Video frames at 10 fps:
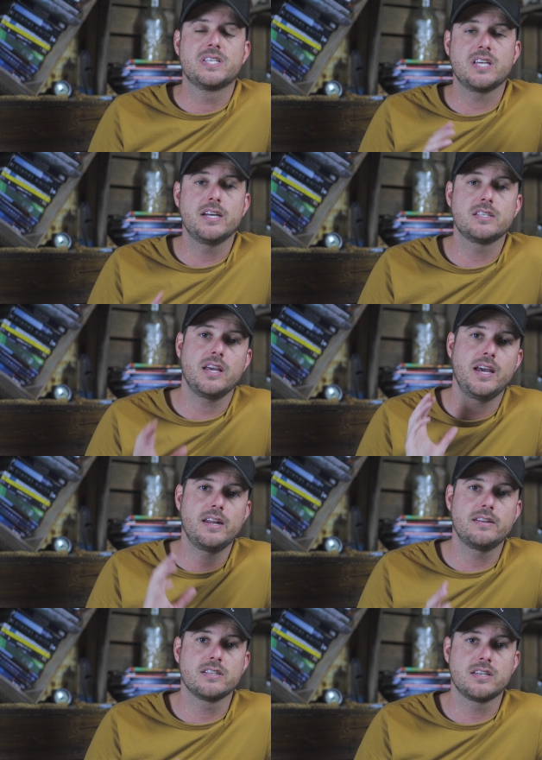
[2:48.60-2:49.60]
Besides
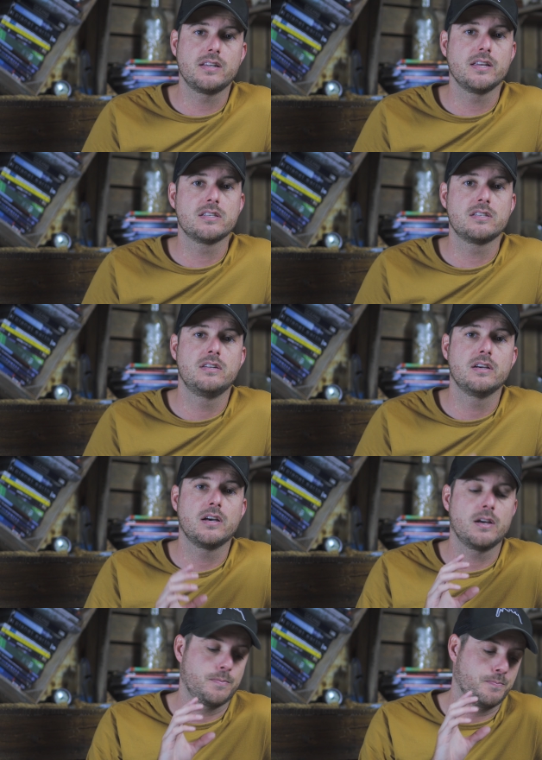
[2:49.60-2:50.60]
editing settings,
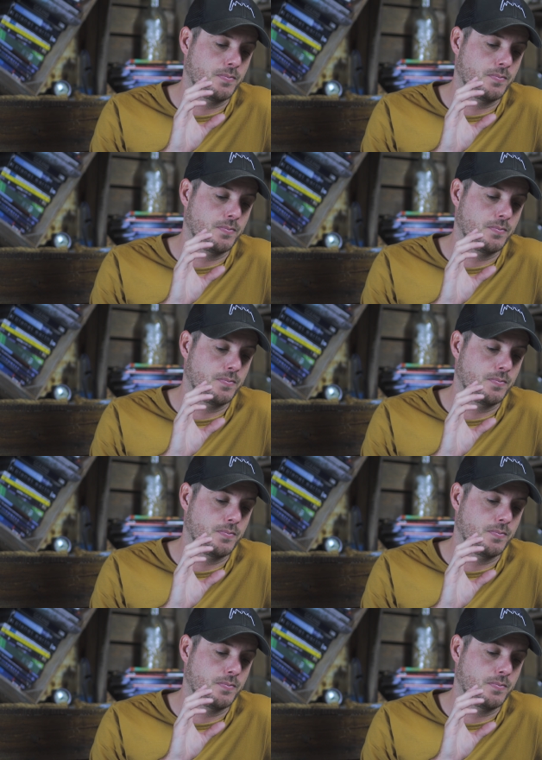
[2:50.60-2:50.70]
the